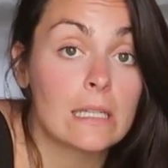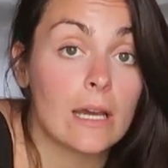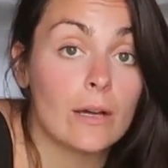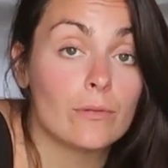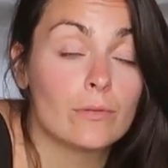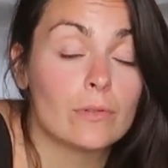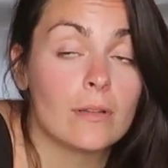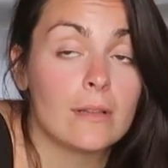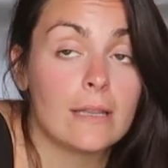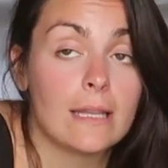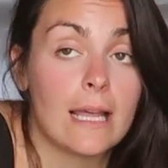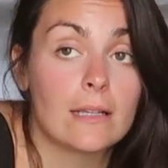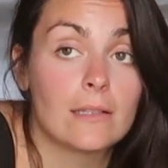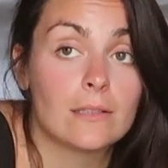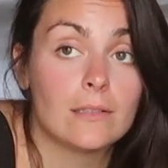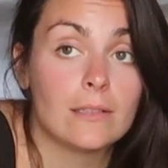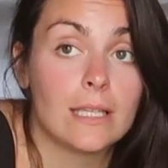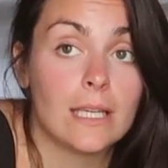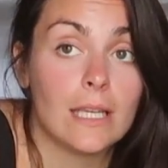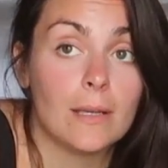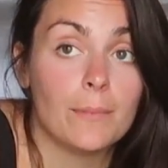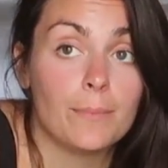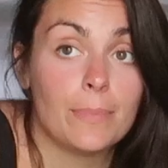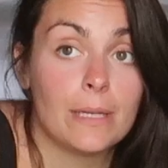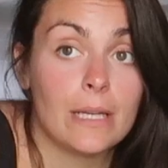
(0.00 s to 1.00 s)
I would have liked to
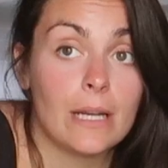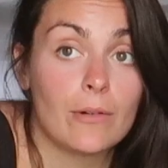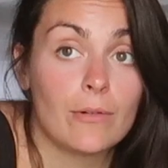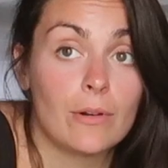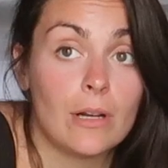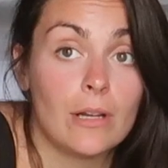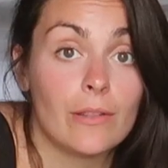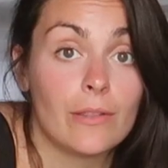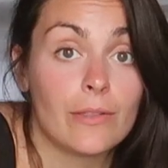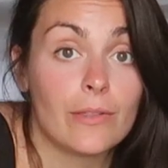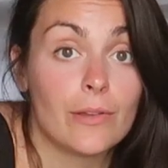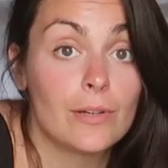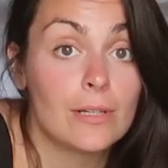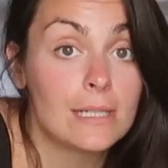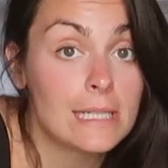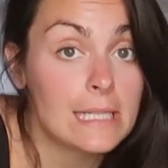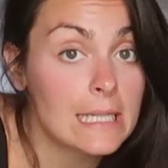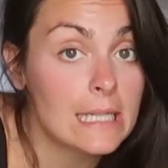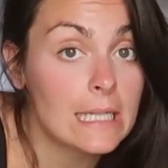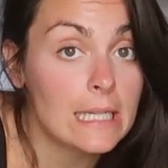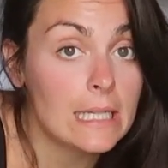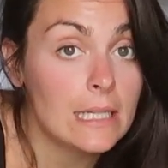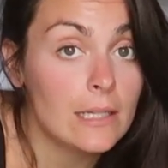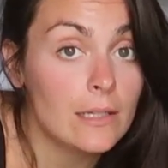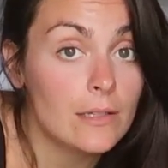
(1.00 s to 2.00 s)
keep it around 13
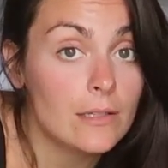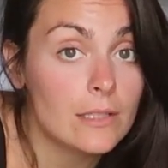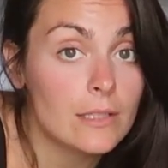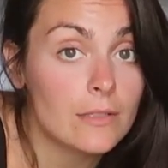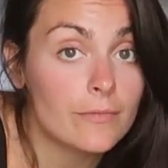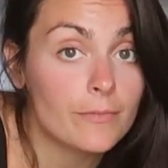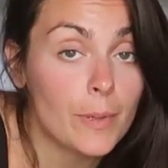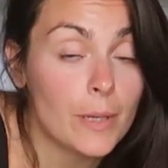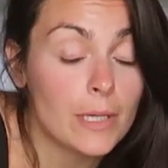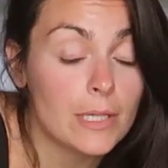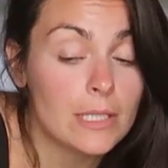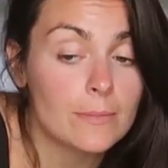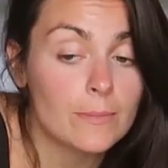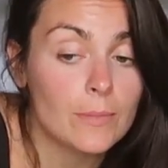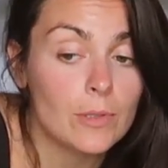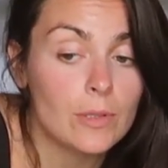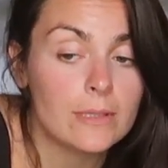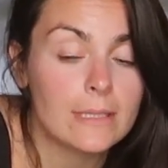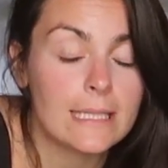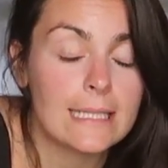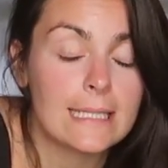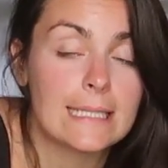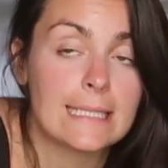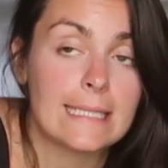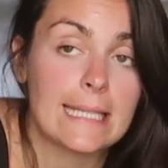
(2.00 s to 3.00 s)
kilos if possible.
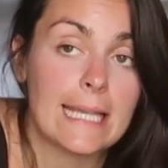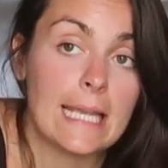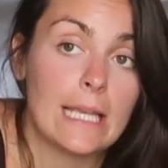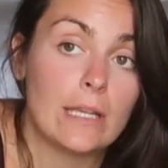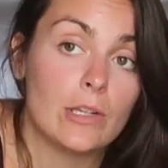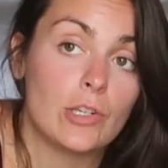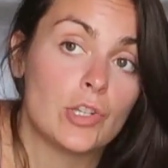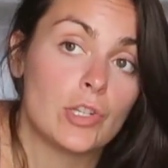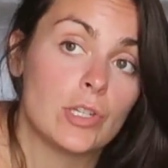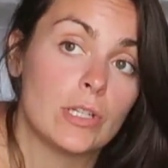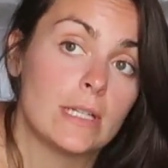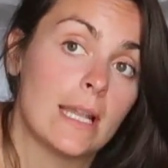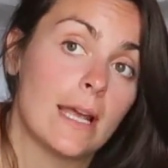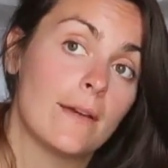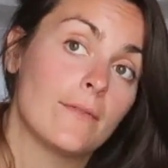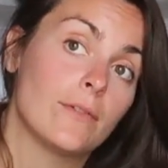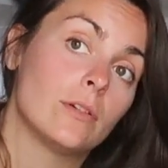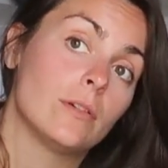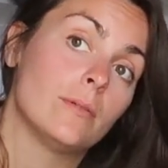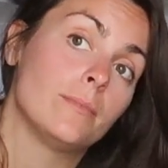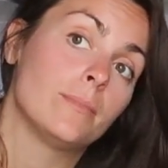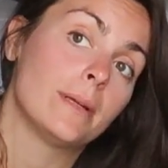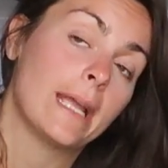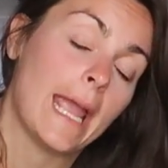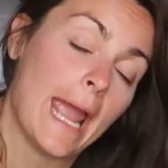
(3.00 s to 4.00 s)
They say you should
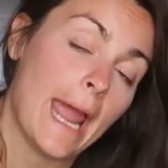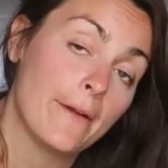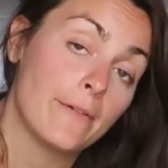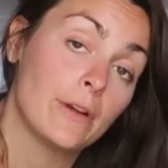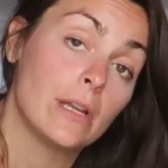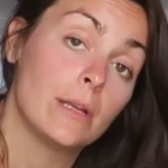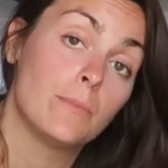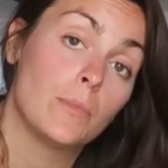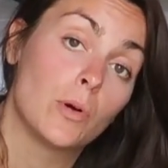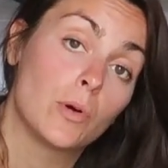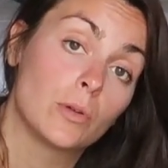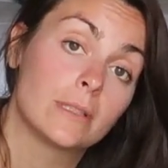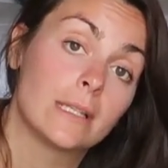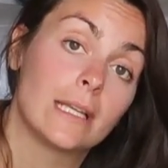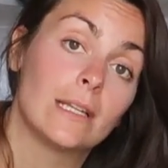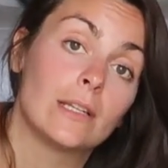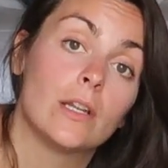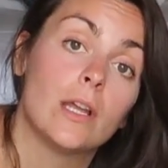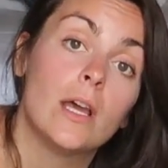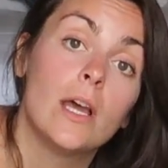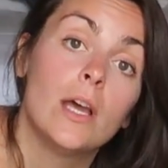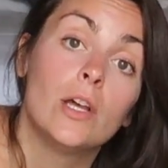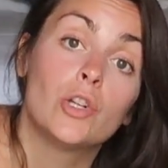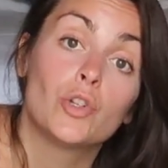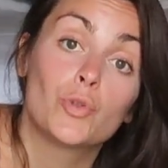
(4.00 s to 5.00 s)
never carry more
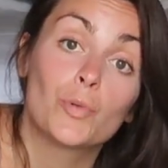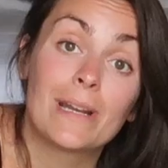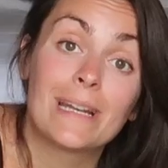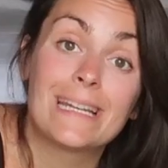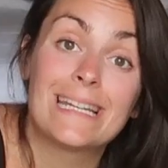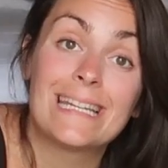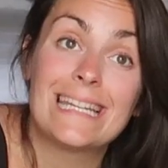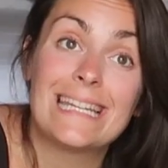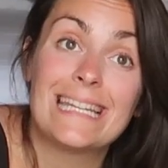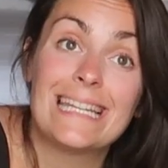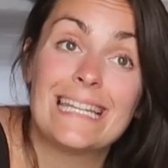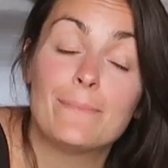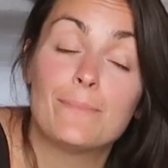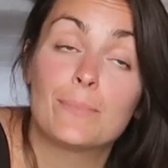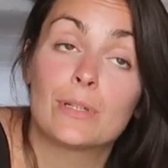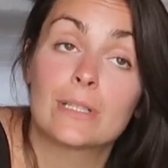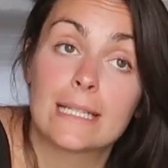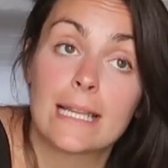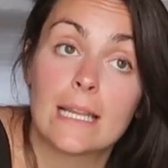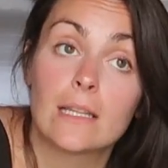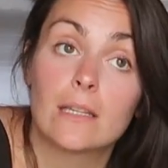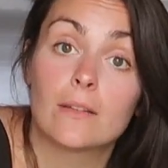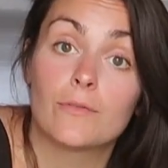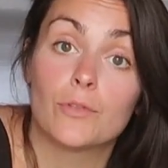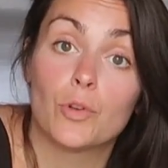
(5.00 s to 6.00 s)
than
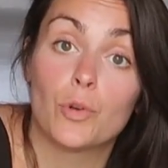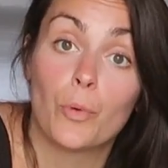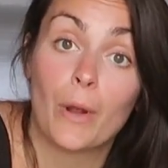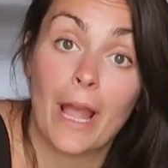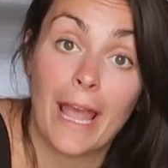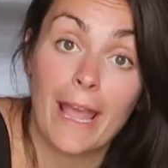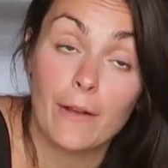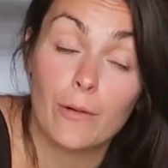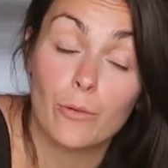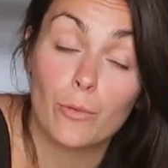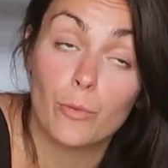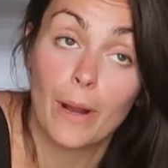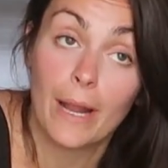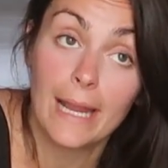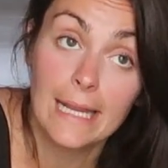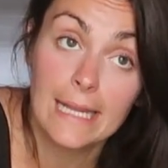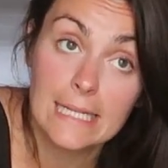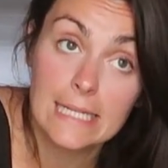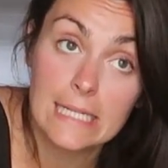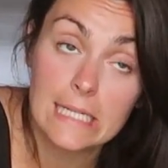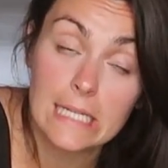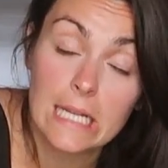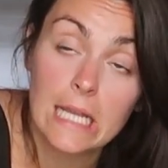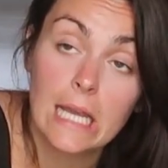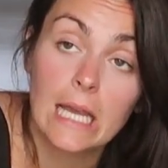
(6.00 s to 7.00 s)
20% of your
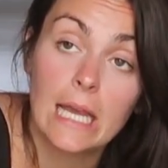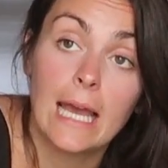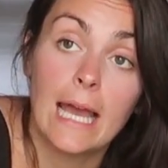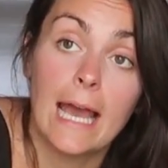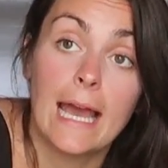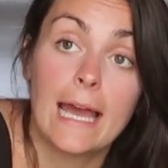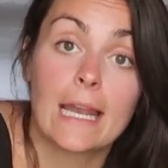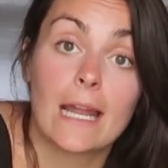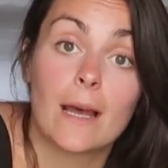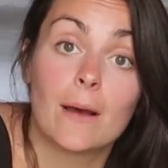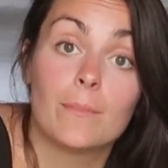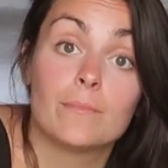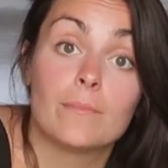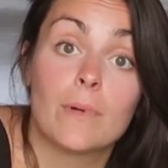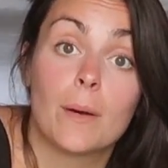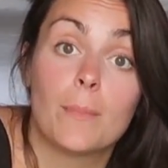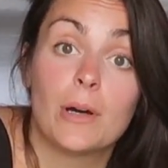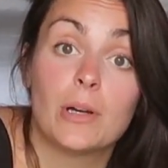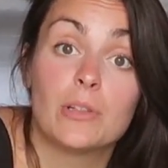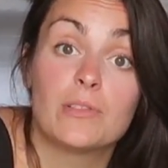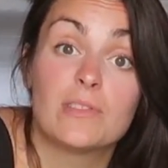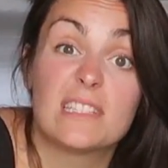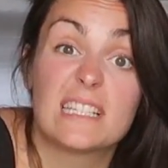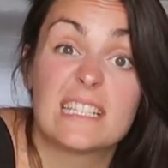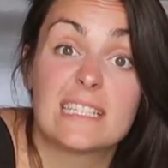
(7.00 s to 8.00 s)
weight, and I'm
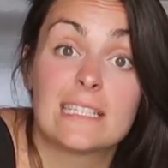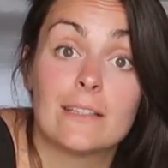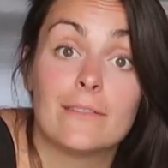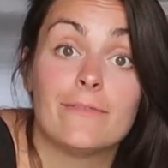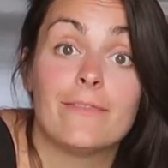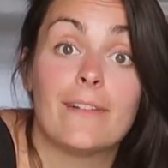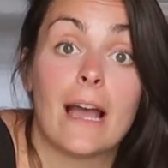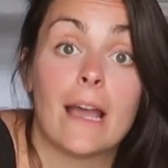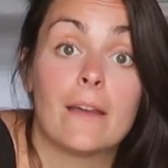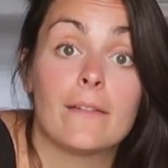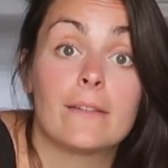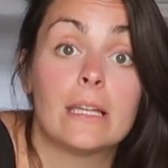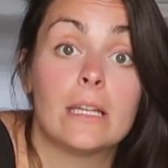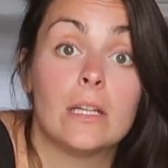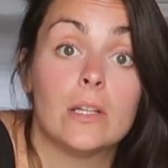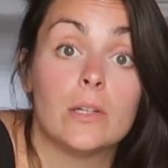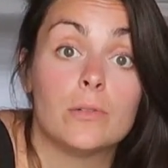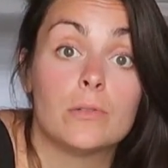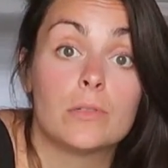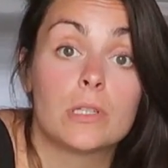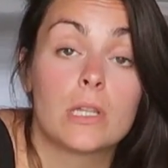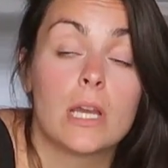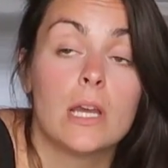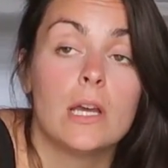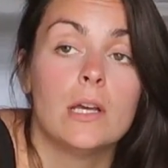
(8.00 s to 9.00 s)
about 65
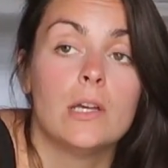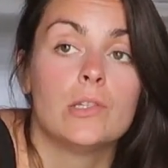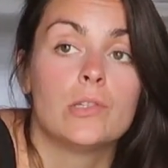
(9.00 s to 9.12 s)
kilos.